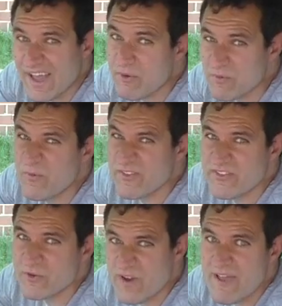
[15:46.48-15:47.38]
I want to avoid
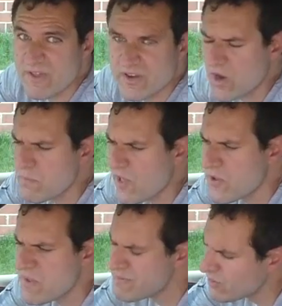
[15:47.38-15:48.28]
slow traffic. Are
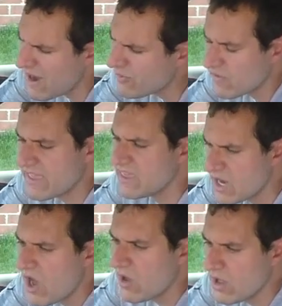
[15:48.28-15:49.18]
there people who are out there like,
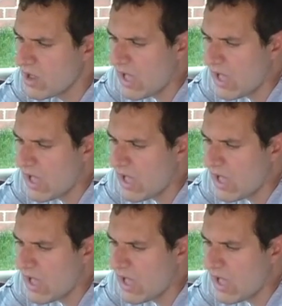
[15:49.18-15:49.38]
you know,